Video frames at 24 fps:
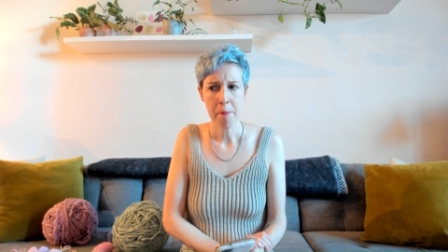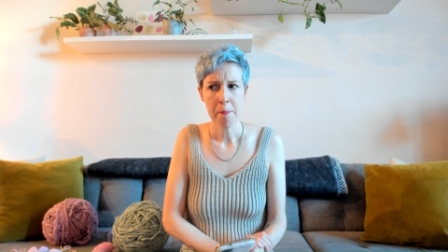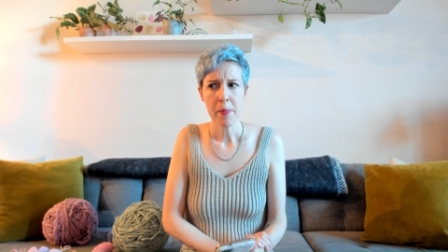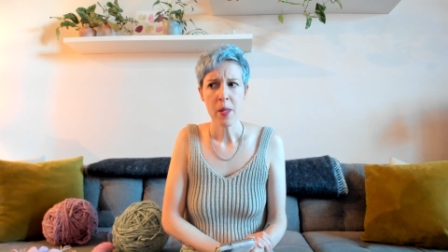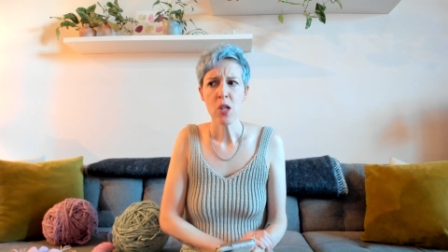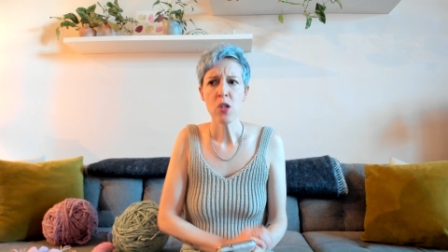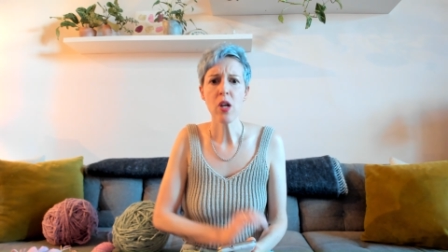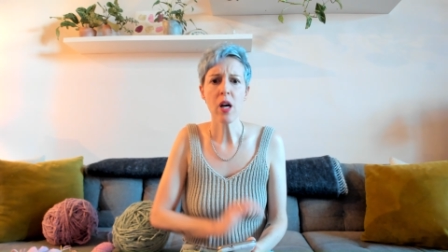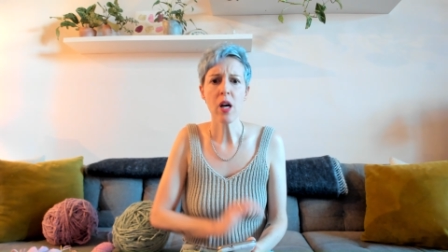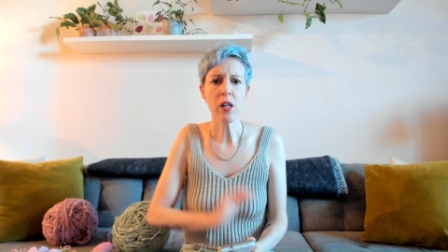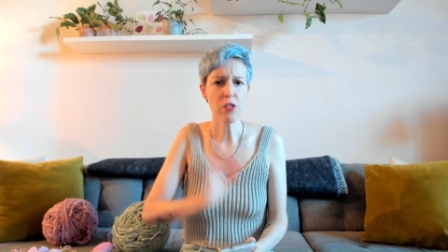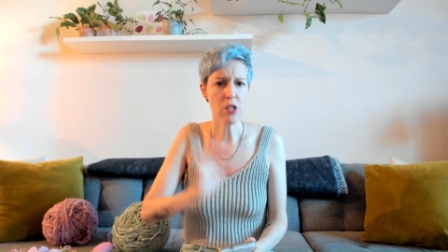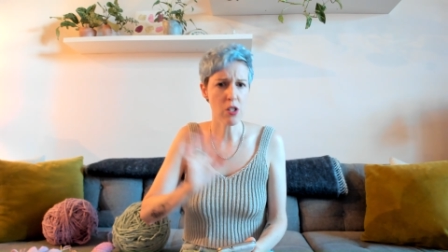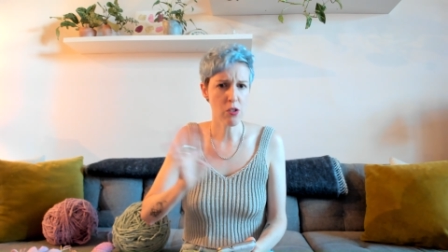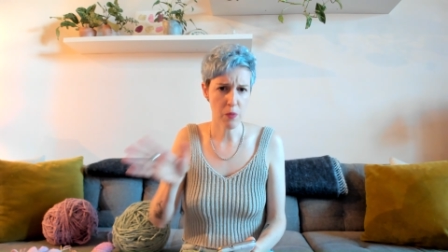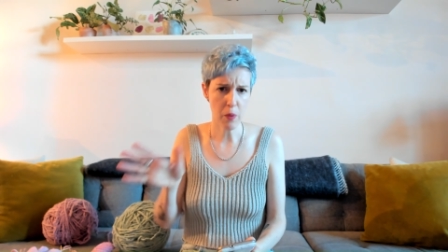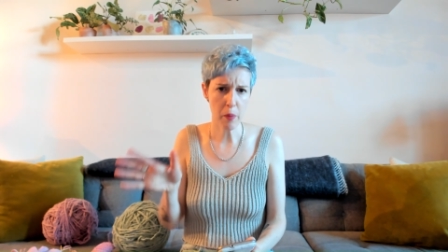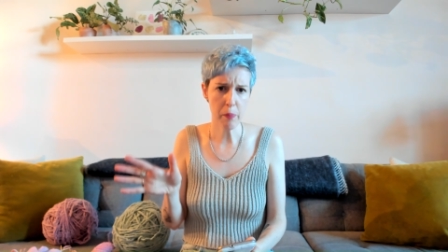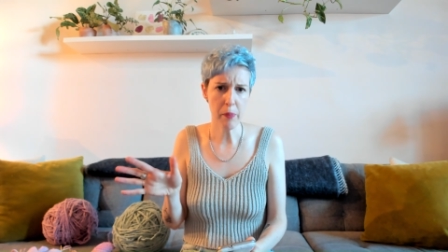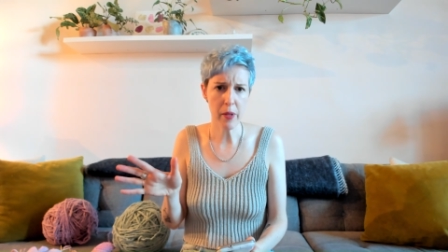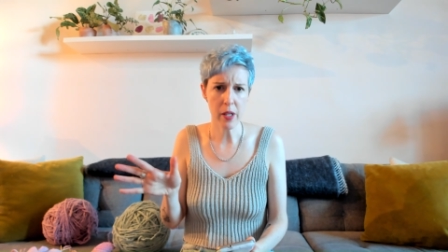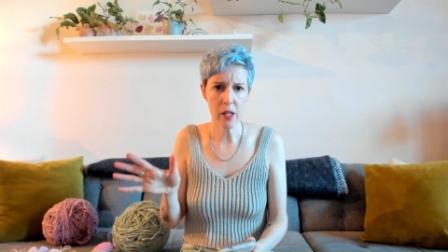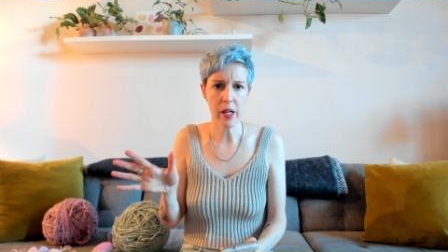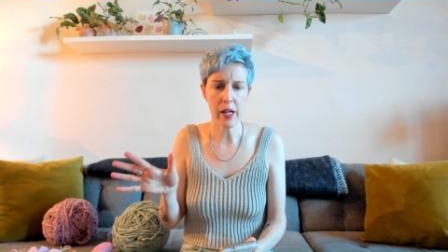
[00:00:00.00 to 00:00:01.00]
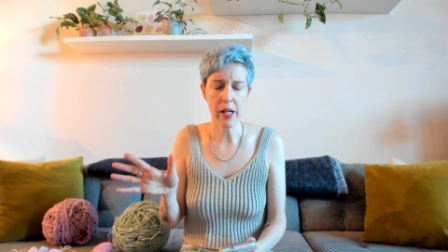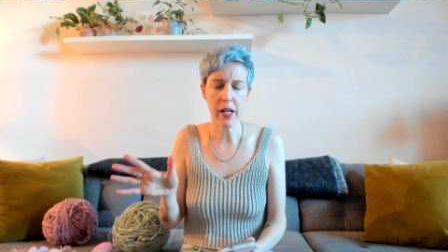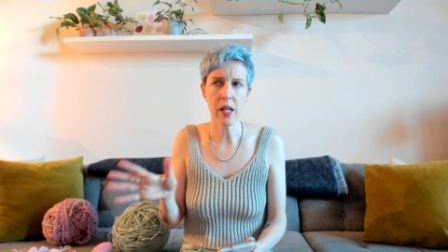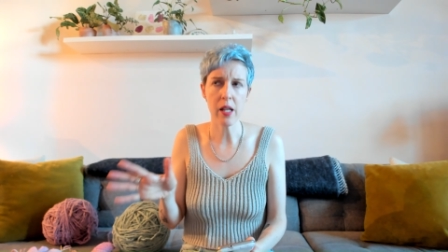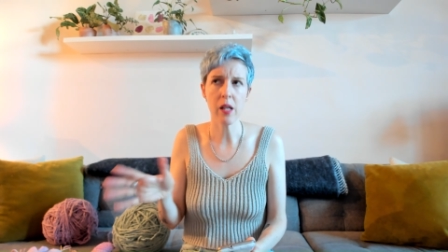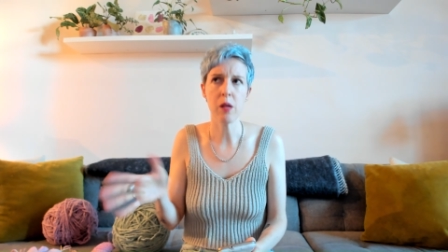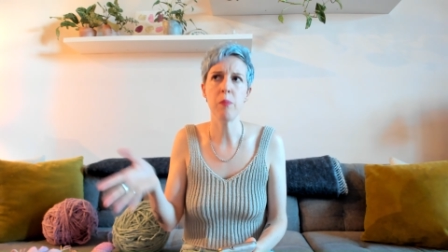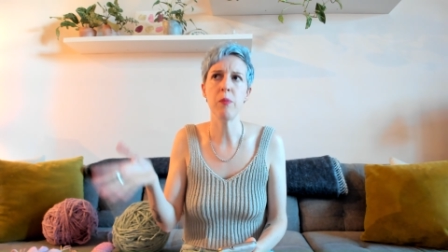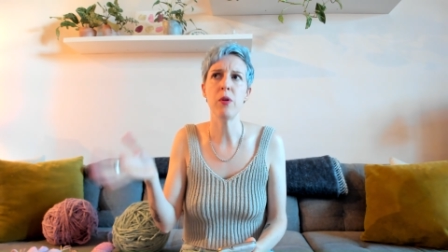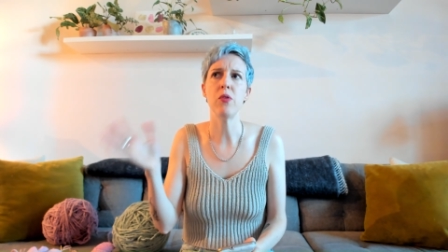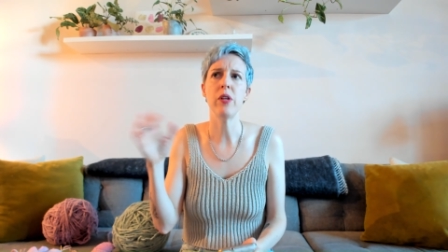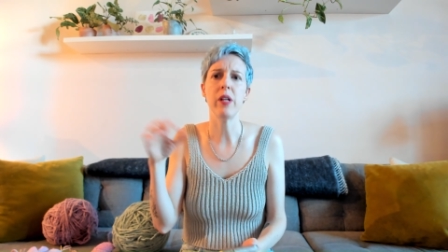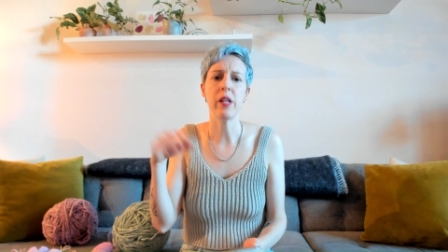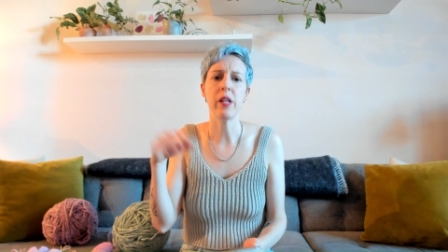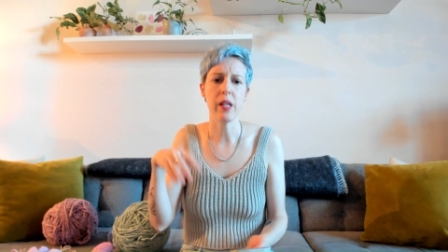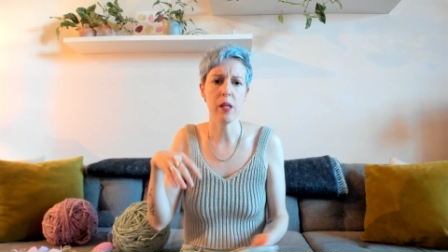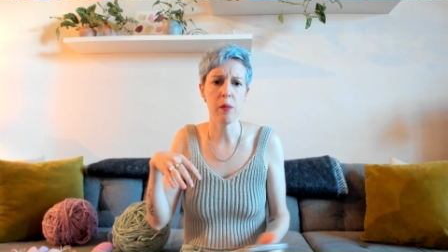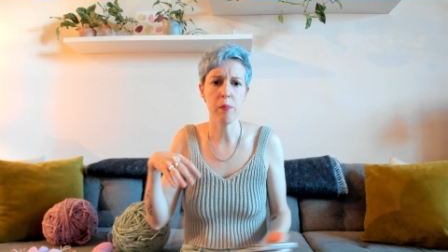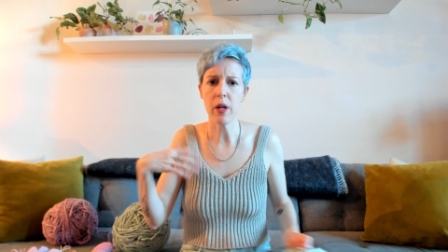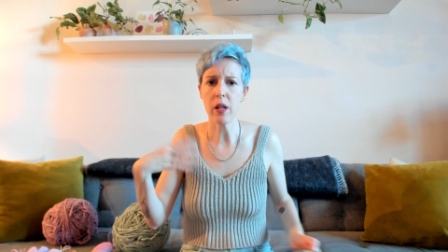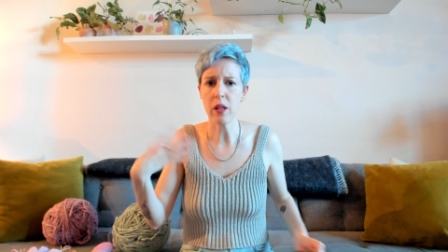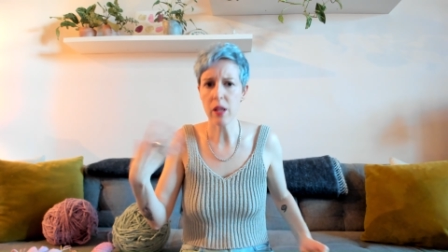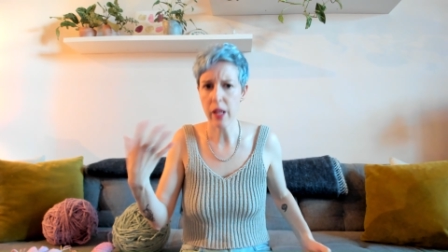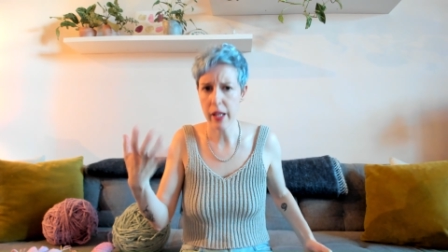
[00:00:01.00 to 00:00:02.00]
not just from the knitting community,
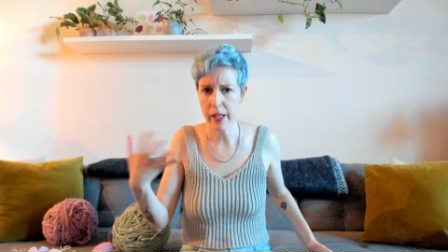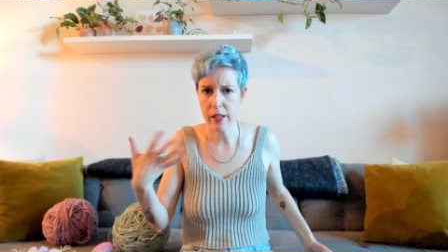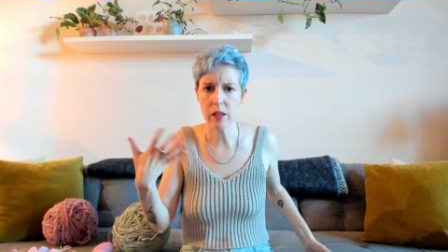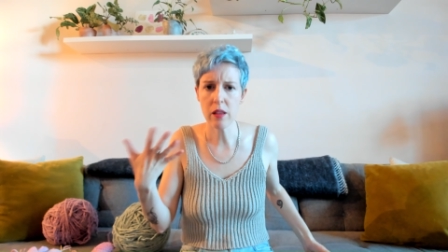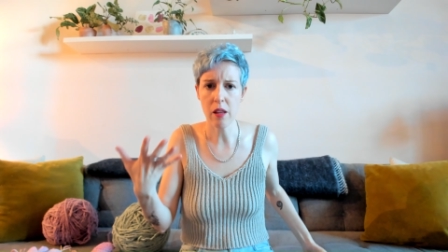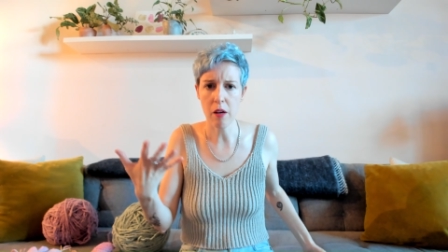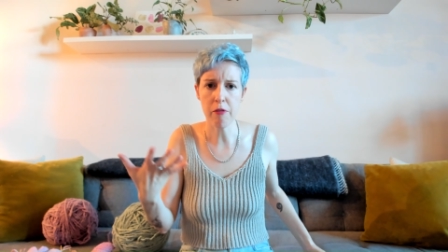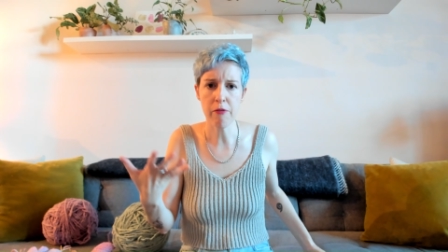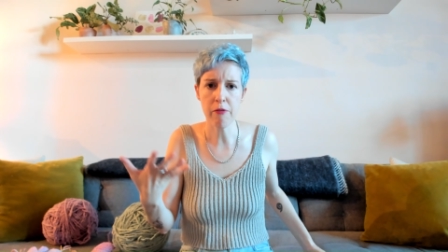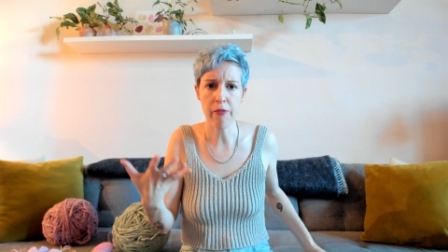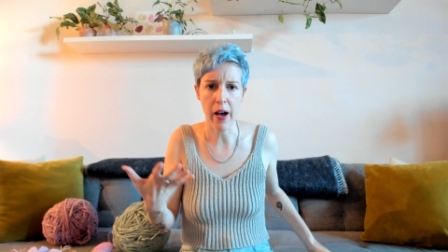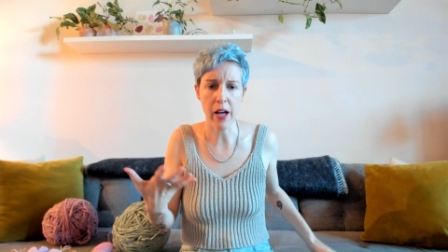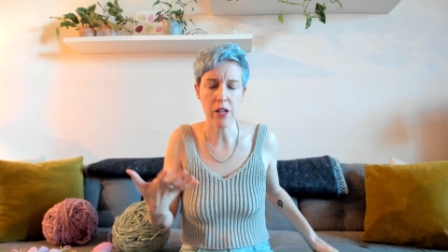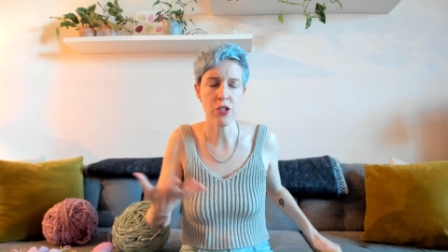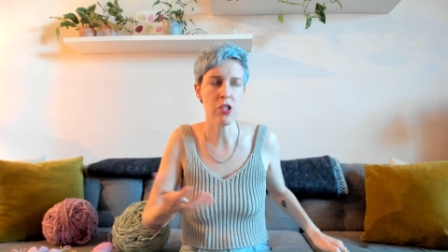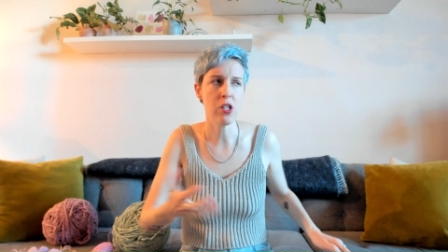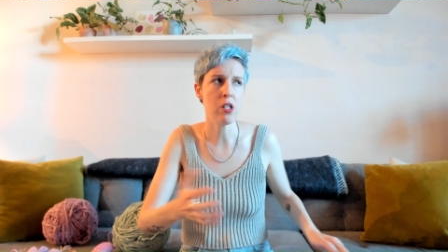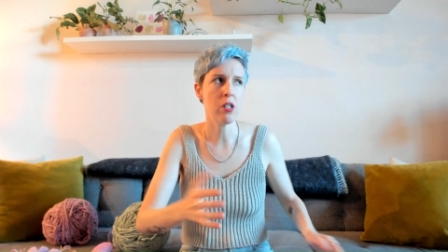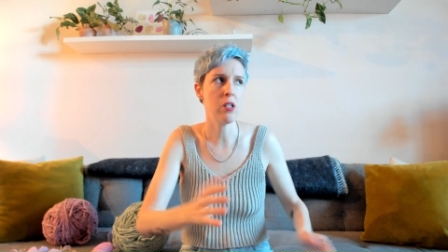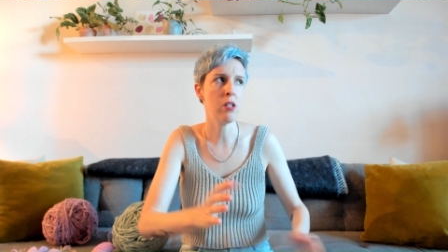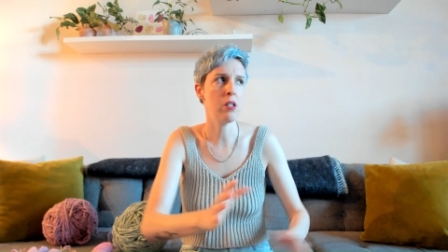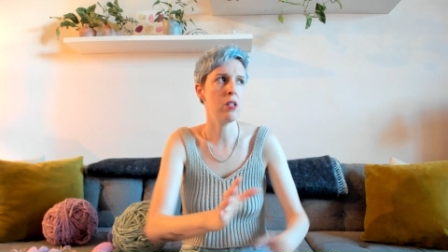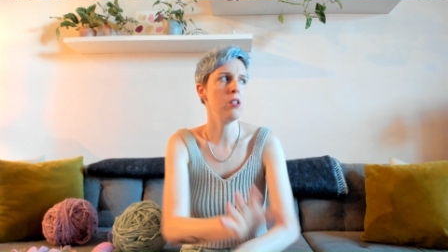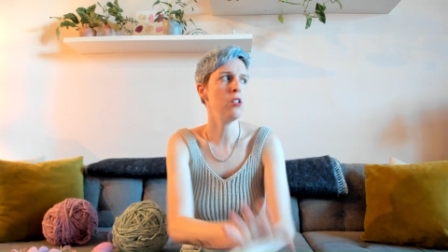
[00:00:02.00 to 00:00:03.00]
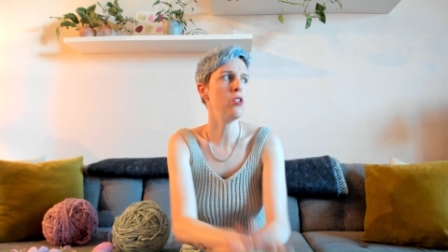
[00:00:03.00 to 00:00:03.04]
but like the fashion